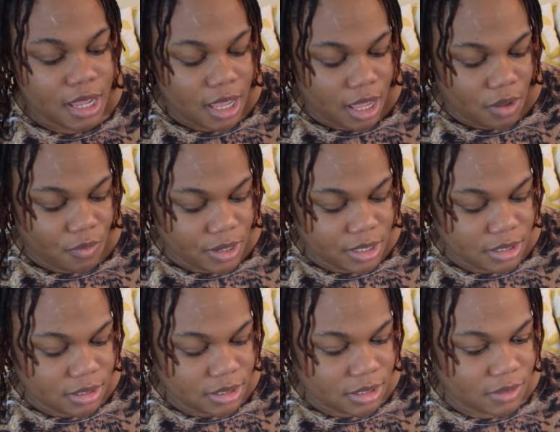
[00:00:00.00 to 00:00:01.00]
I went
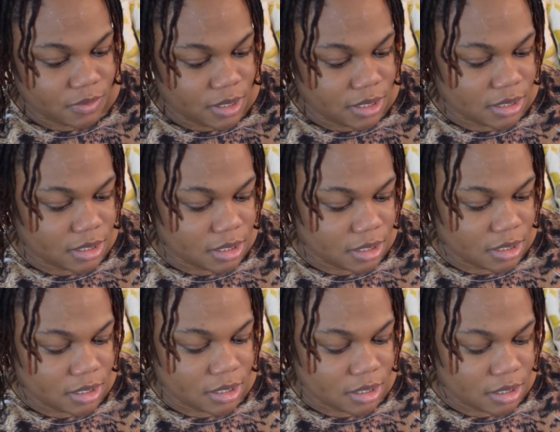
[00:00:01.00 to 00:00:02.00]
into this one.
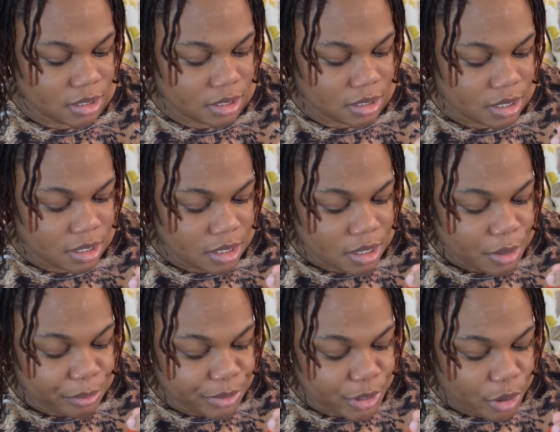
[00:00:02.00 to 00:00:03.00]

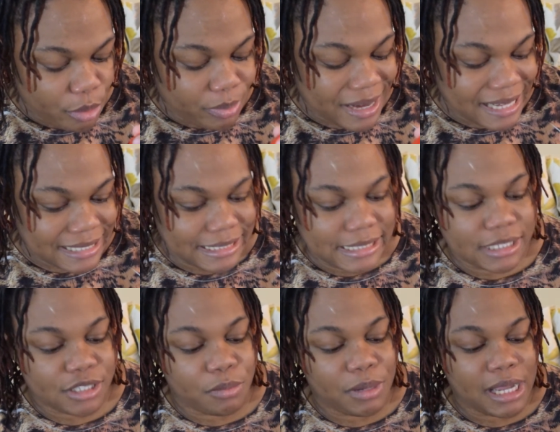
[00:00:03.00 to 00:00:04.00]
Pure black tea.
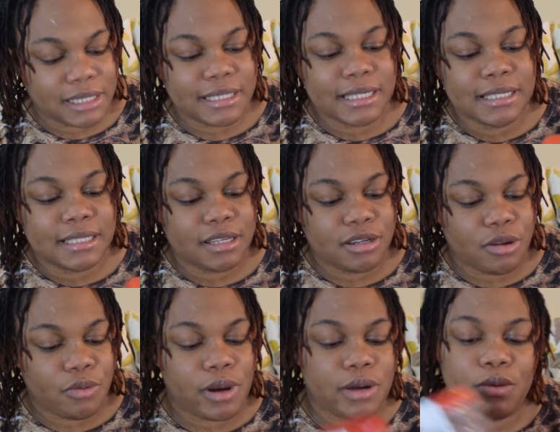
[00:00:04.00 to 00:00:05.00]
So black tea is in
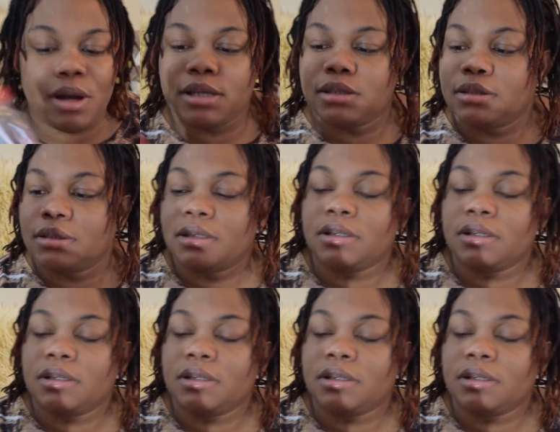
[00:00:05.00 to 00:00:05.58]
the red one.